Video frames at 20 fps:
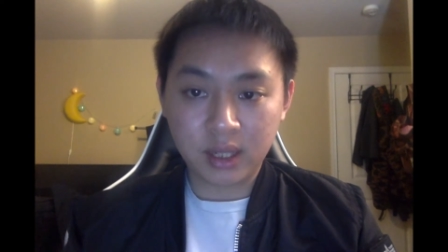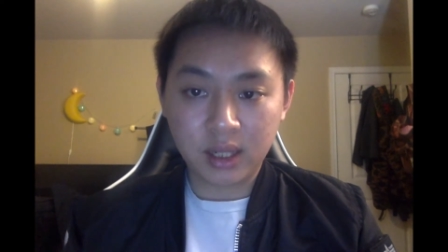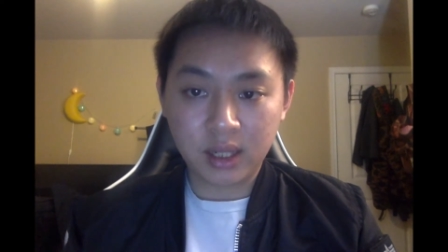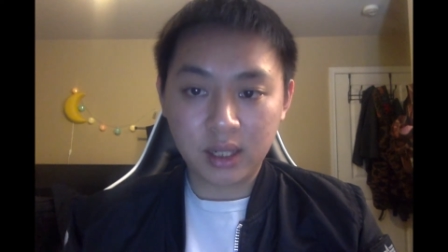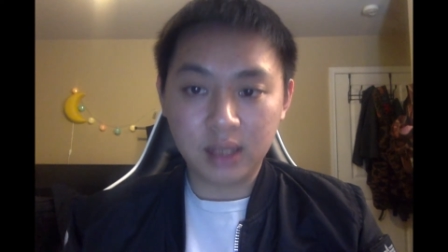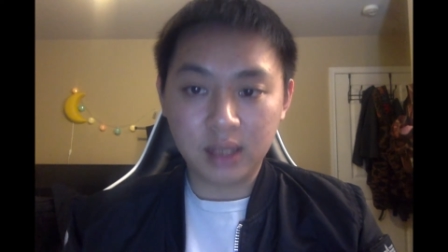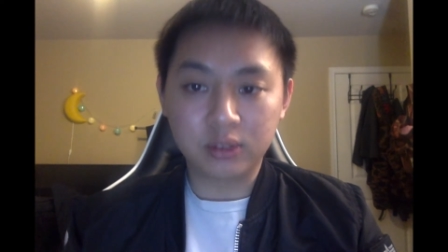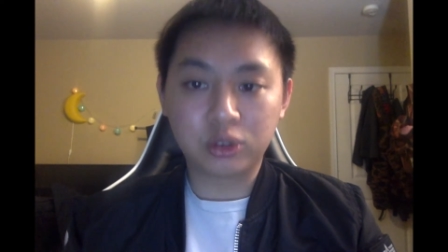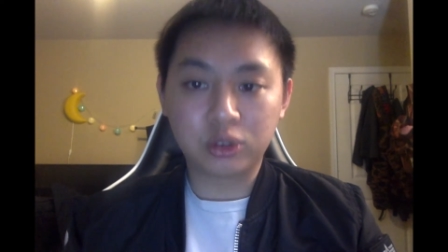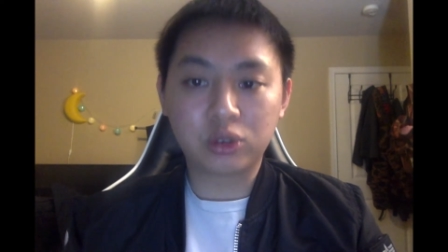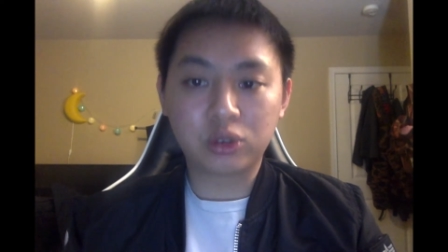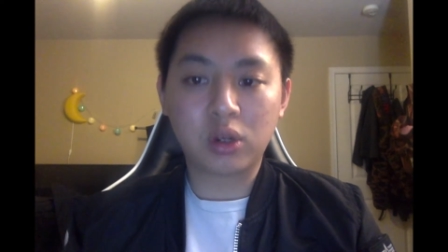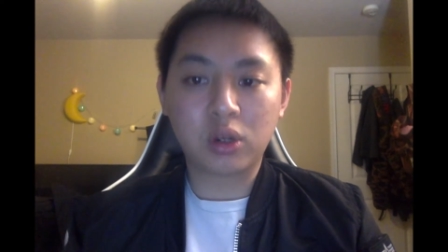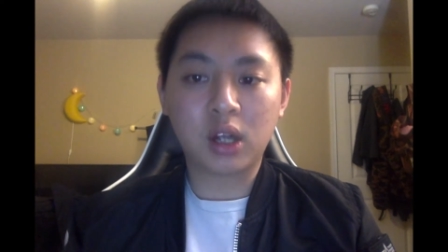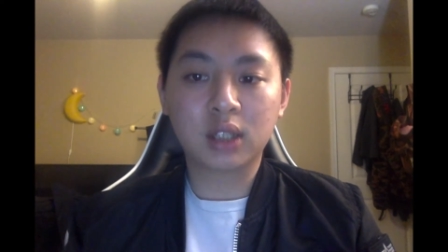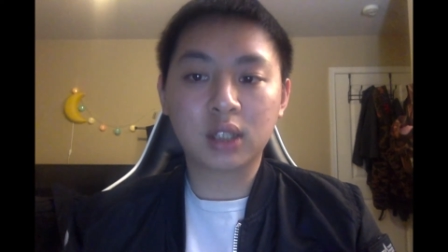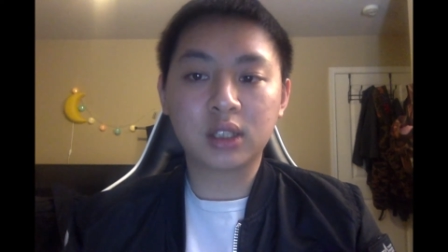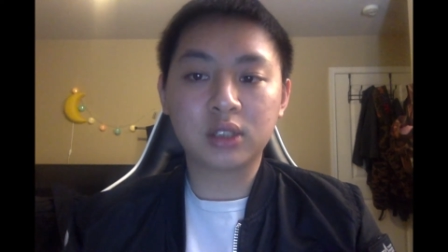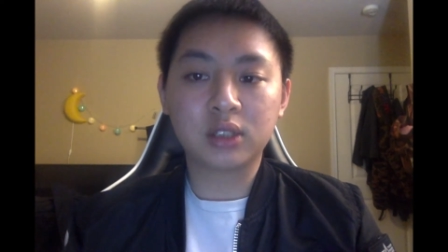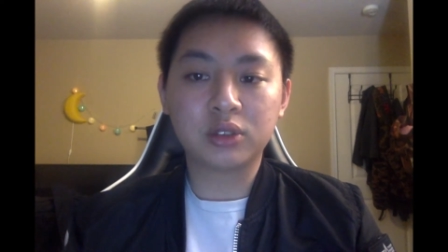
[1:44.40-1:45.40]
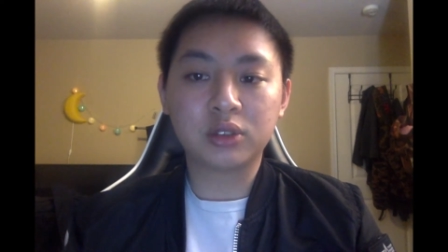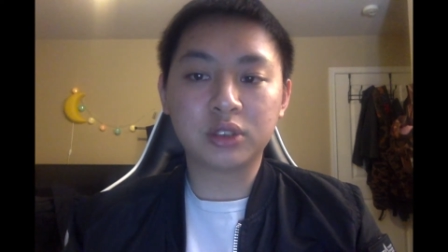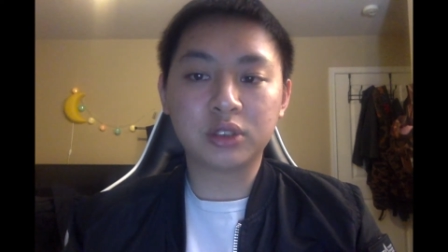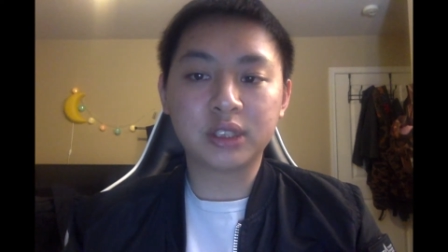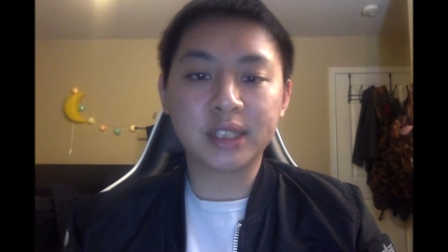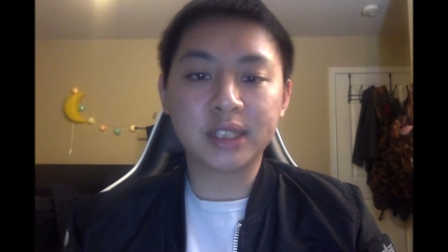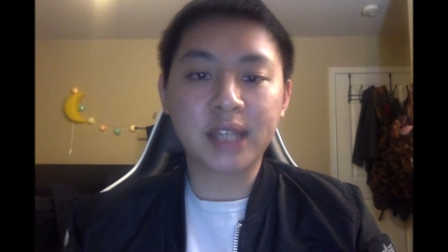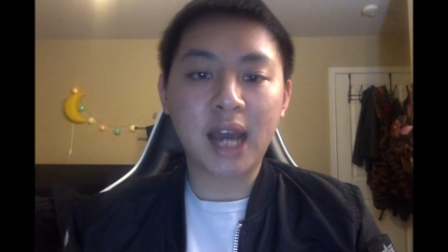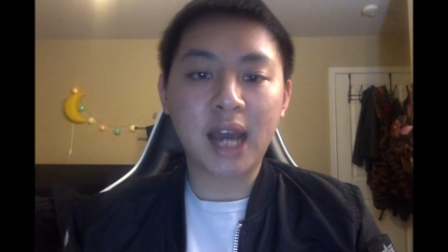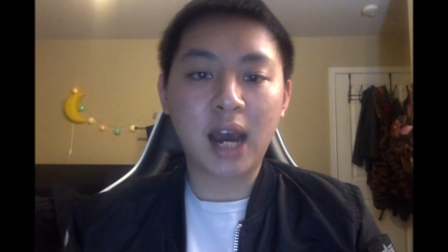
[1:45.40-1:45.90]
instructor to
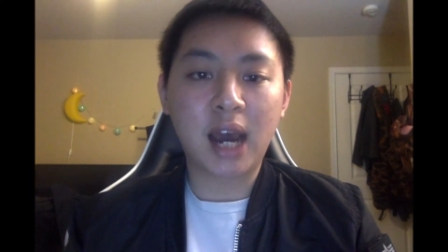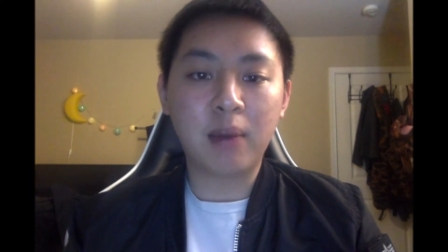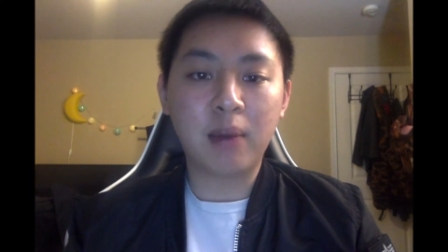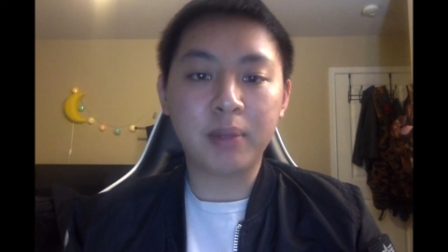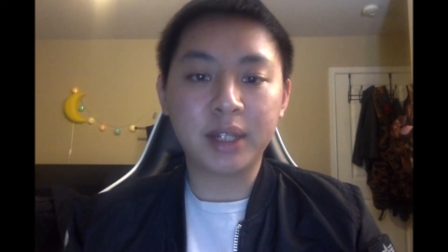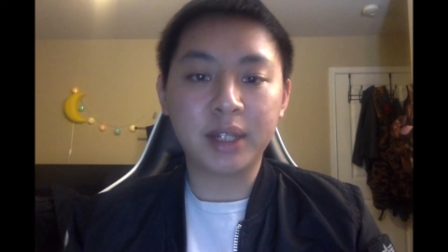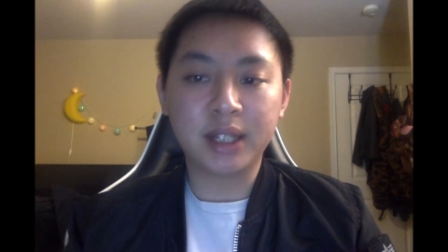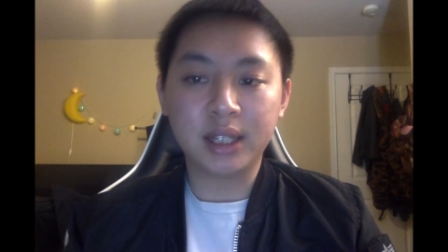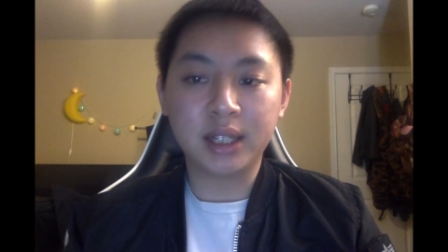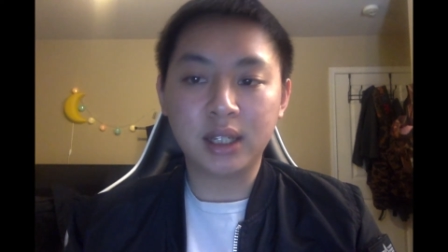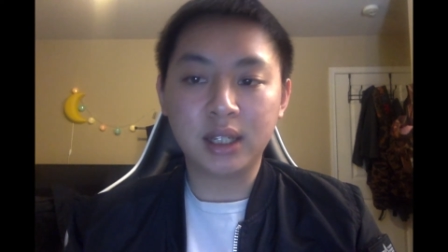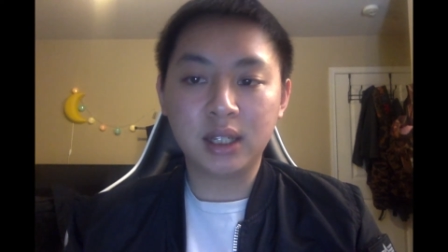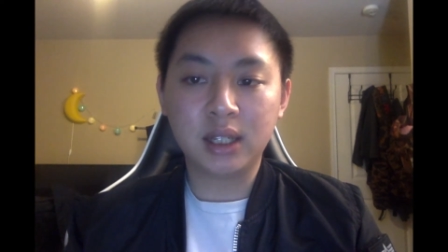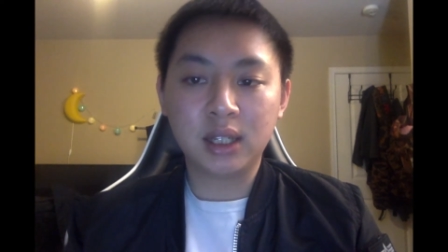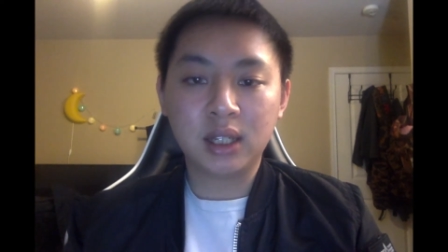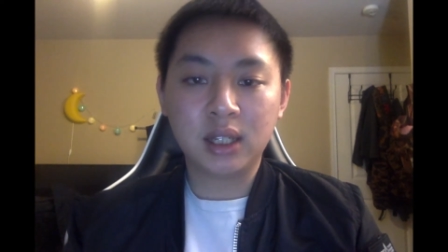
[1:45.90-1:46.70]
see how many